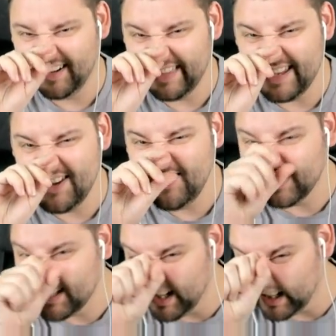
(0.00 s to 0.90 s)
Oh, they do
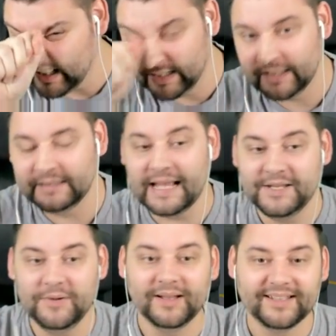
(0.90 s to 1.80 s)
look good. They
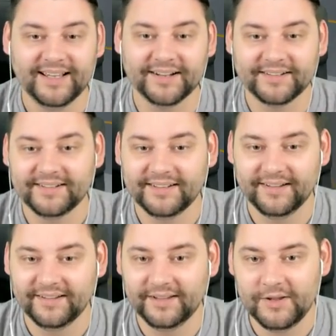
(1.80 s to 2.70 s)
do look good.
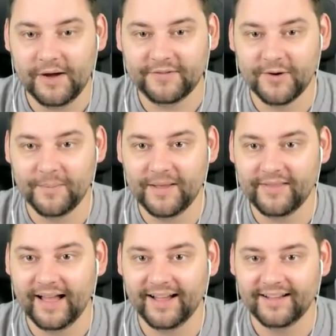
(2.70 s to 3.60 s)
You have to admit
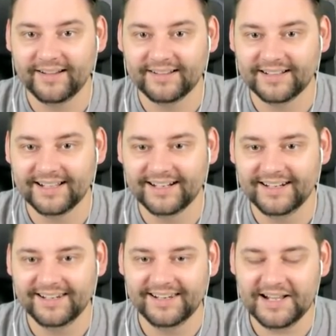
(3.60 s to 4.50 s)
that.
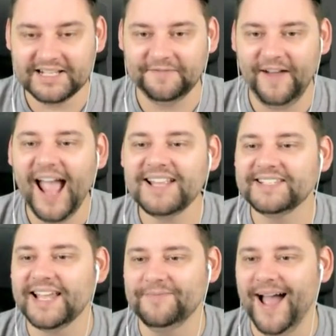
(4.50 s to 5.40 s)
Looks
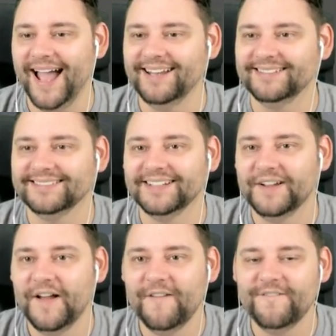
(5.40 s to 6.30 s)
fancy, man.
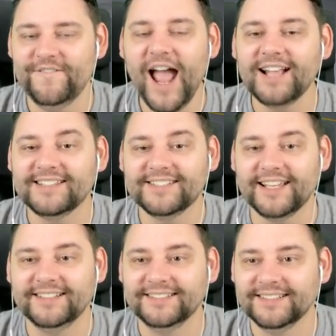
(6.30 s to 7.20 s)

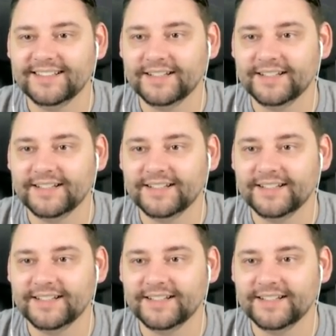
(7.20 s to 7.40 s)
Fancy.